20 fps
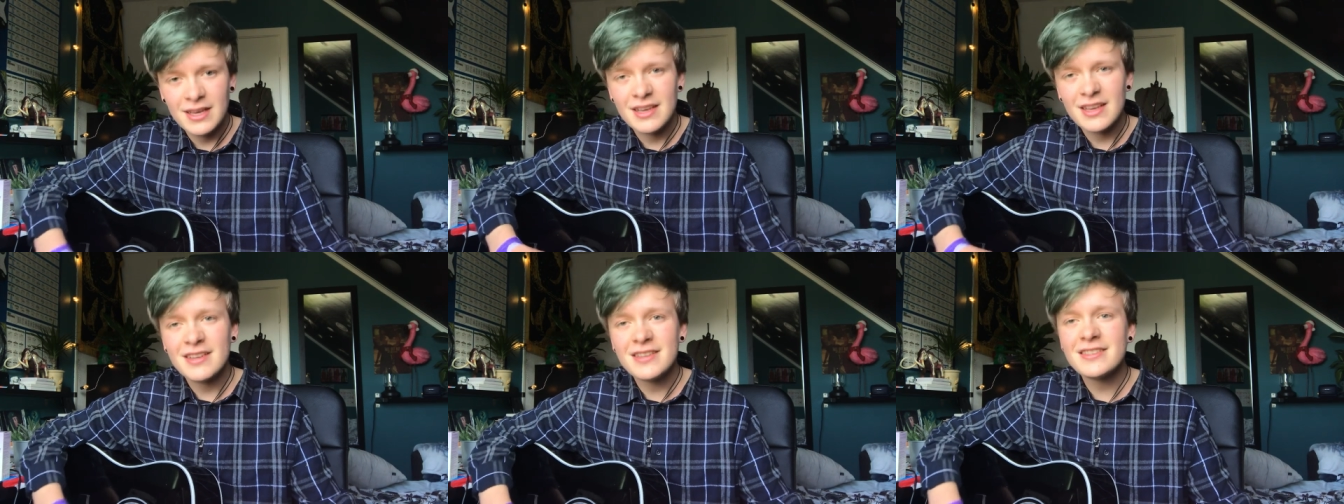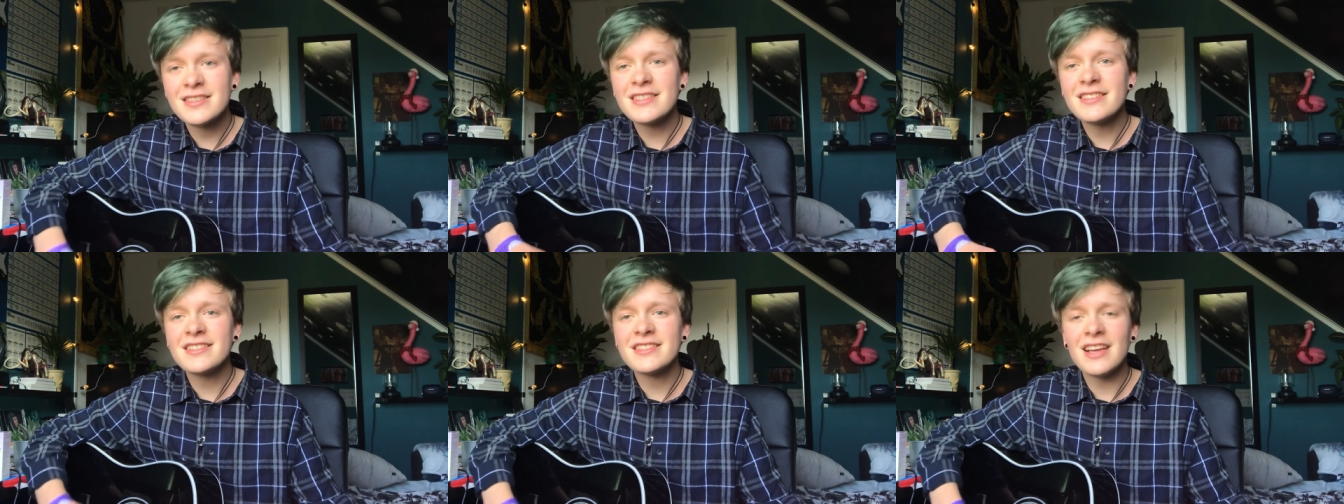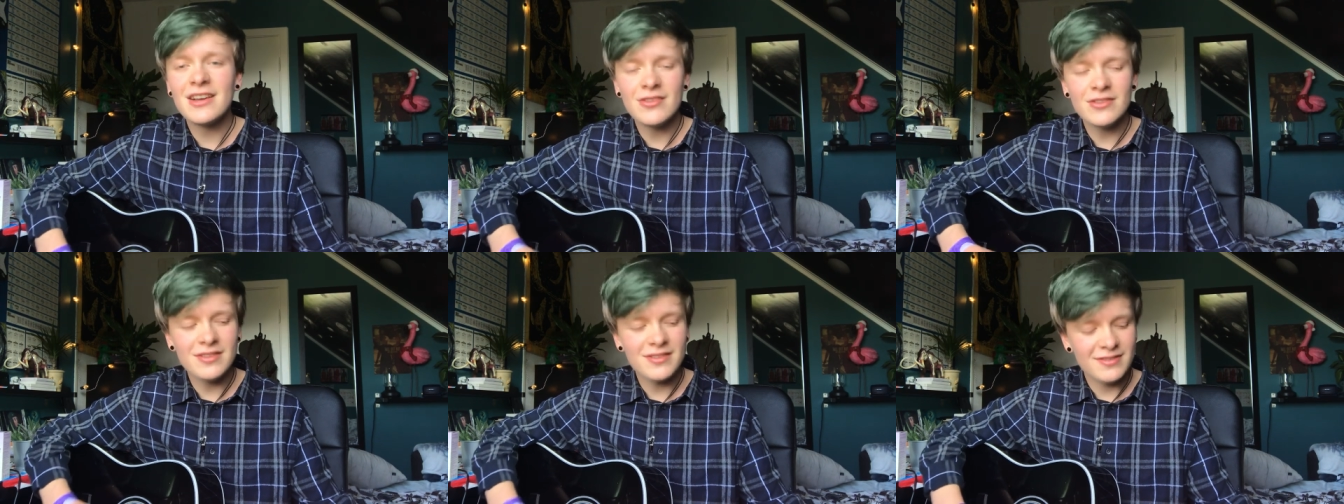because this
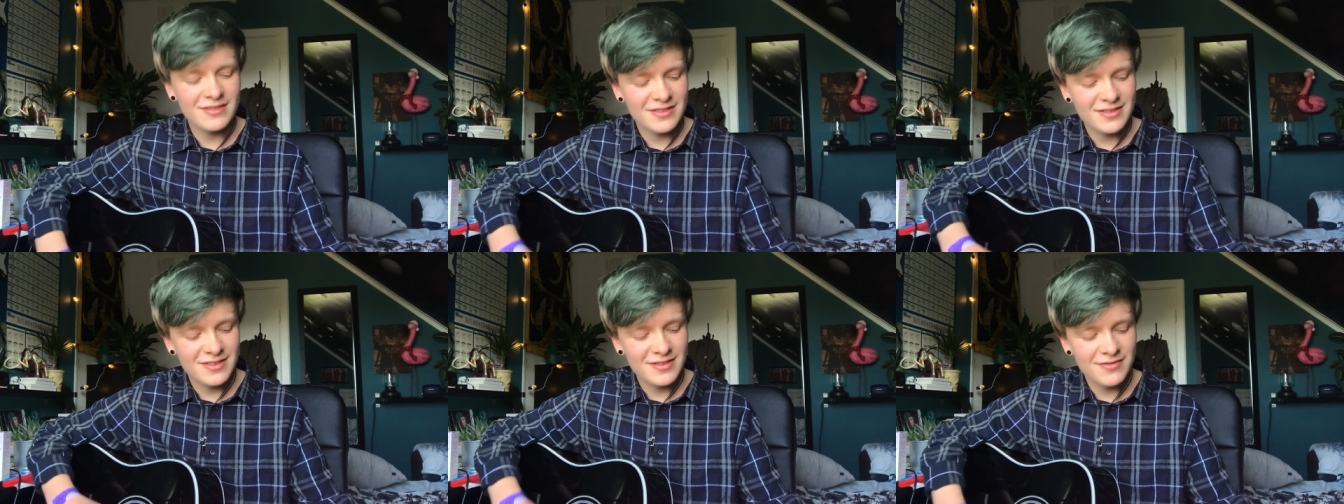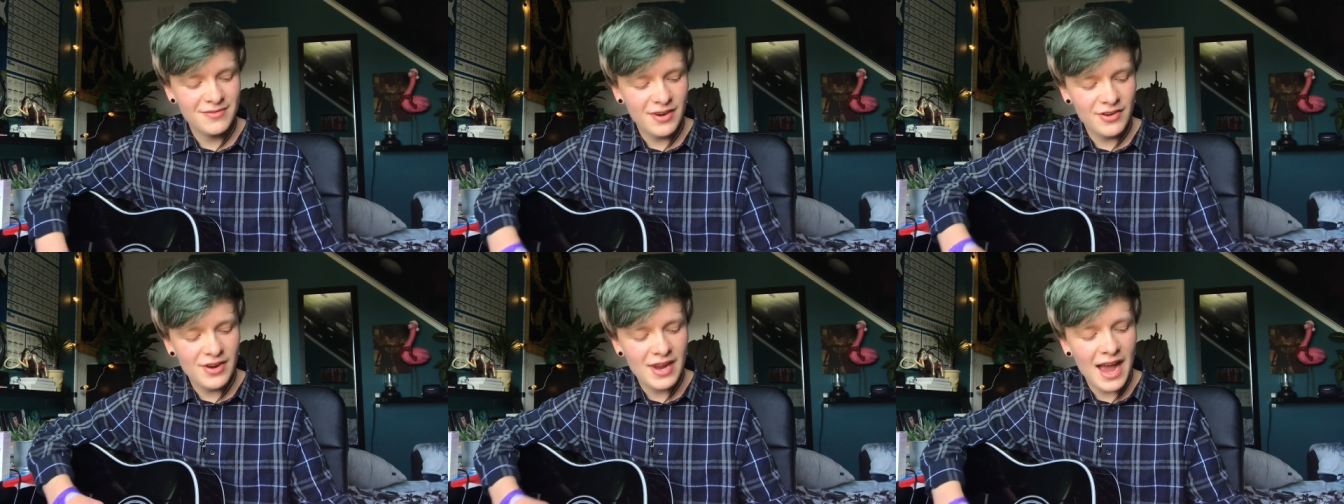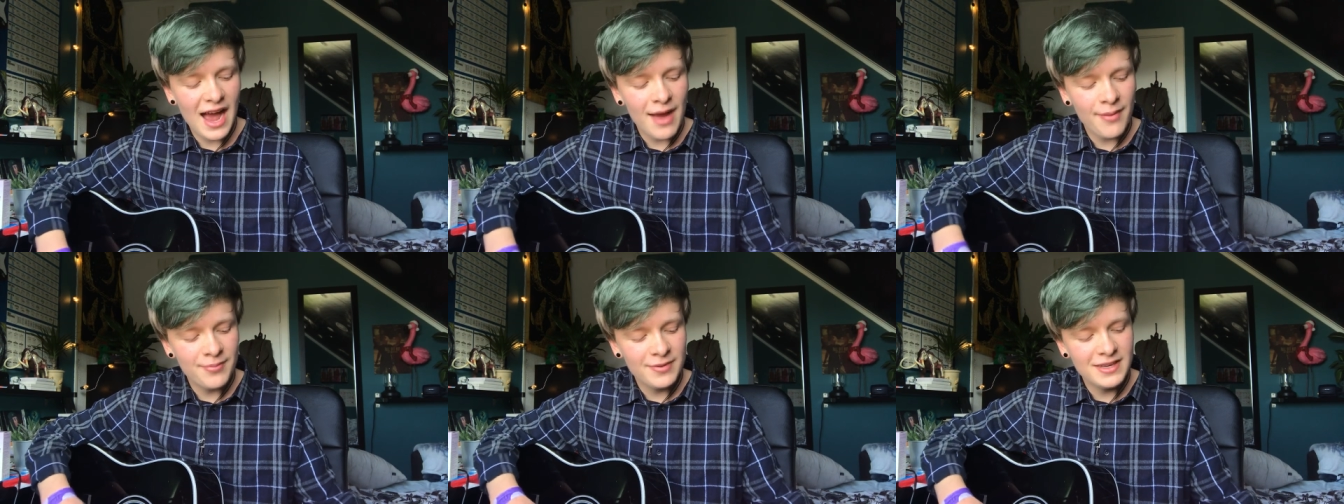sounds very
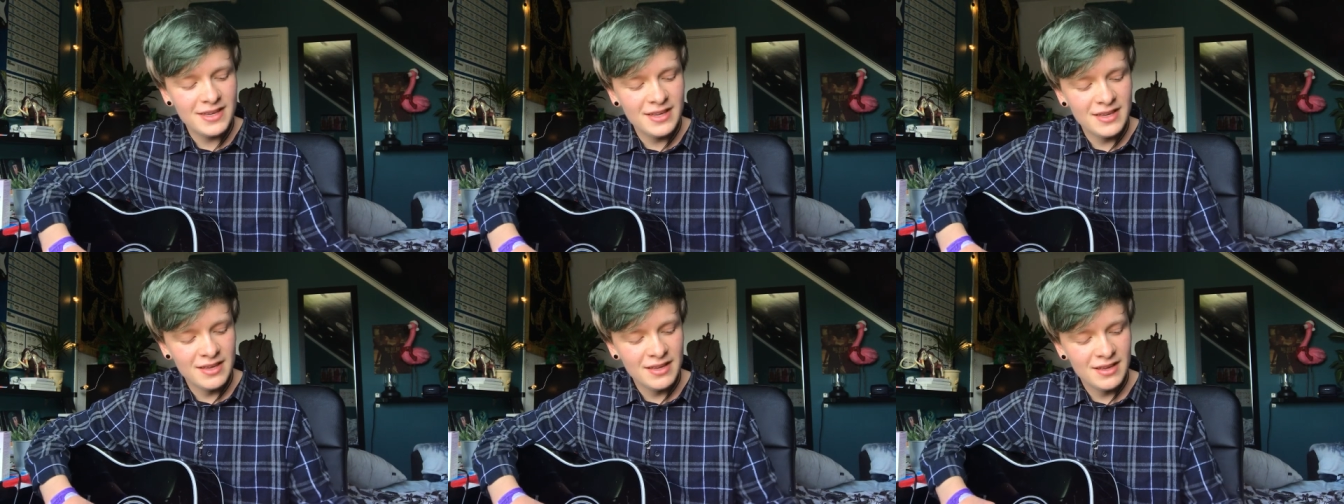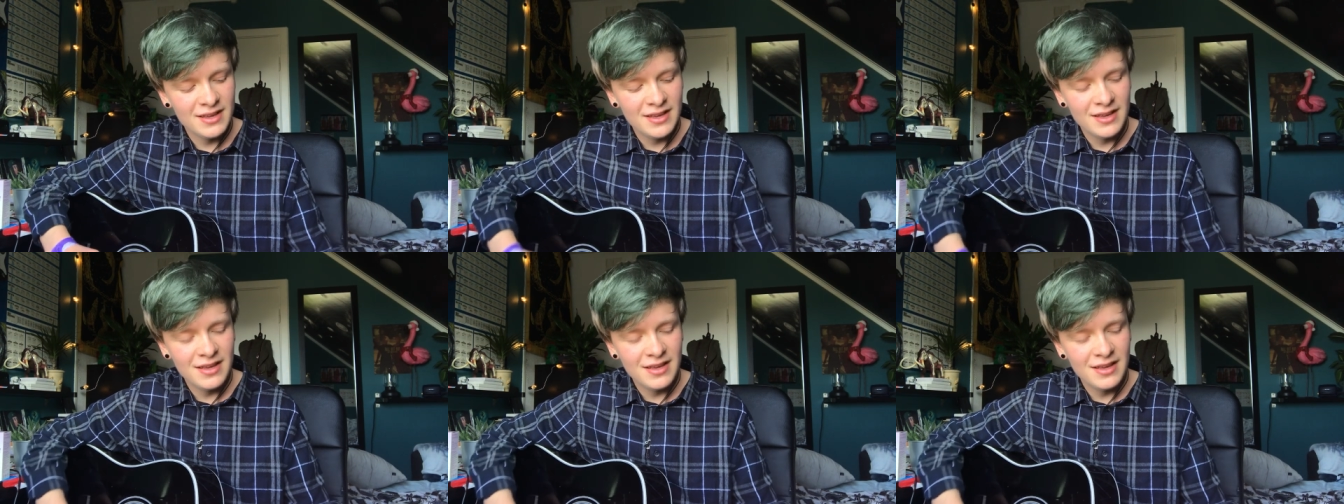happy.